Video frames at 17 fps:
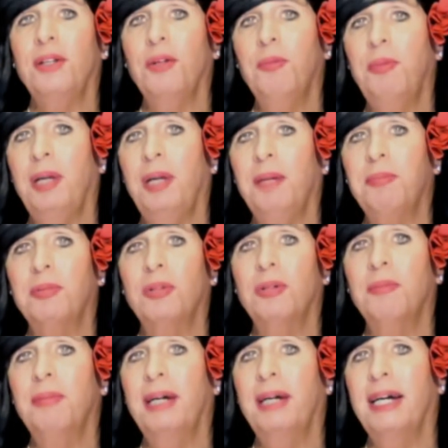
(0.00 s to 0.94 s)

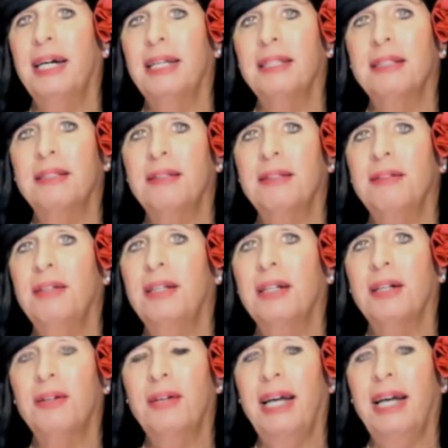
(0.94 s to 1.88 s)
people about,
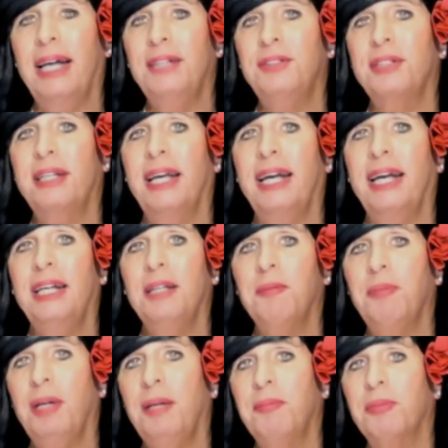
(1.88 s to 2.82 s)
educating
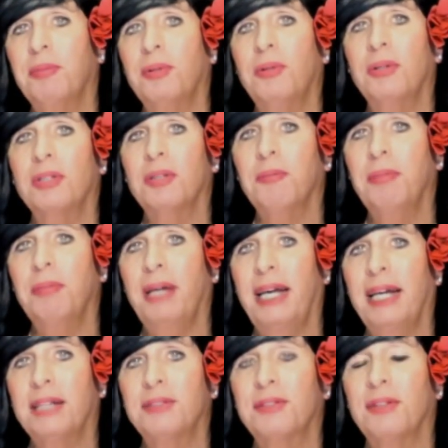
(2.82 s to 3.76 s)
people on the
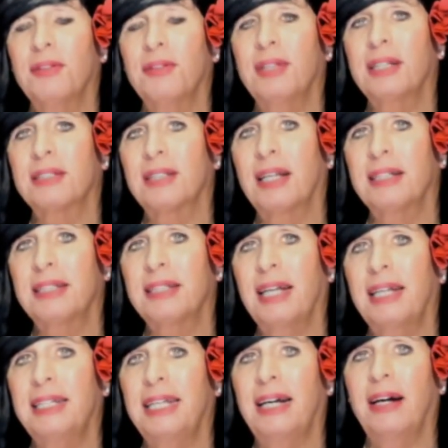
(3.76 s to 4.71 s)
past and things like
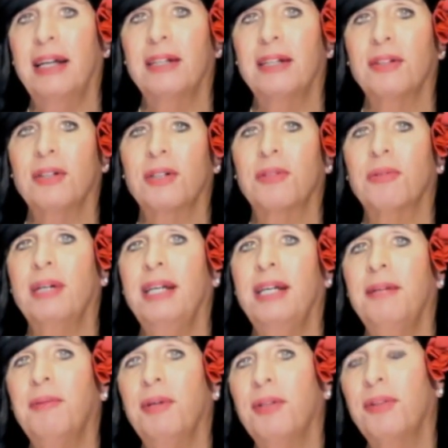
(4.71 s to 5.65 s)
that. Now, I don't
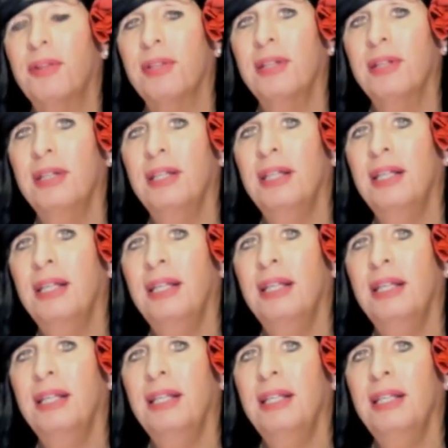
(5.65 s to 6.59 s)
agree with
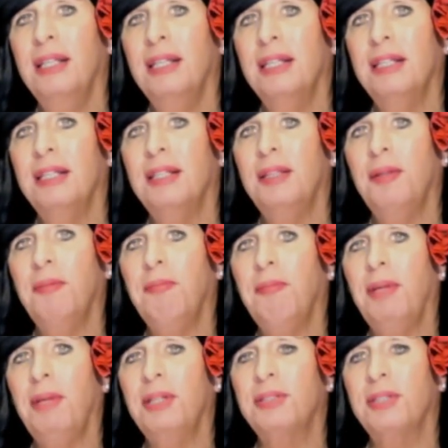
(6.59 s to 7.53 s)

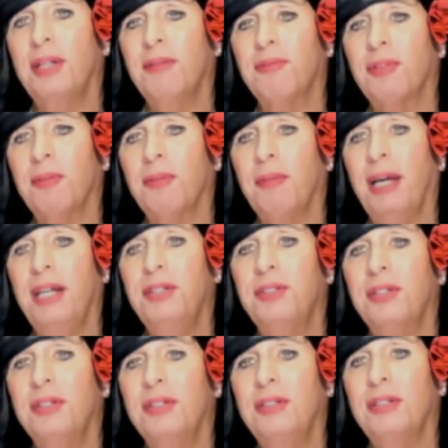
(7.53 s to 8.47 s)

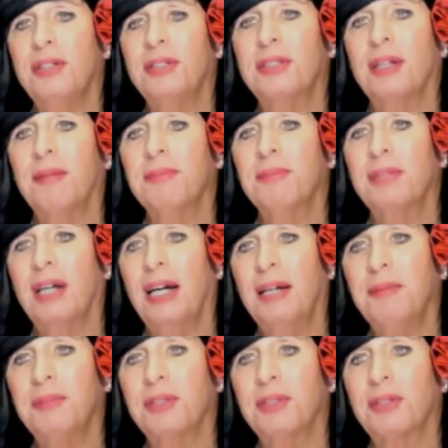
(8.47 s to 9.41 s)
misinformation that
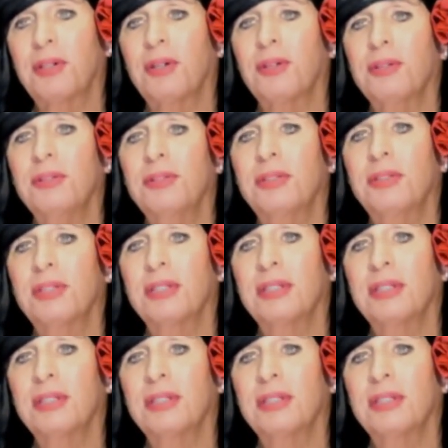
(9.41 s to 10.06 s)
sometimes occurs,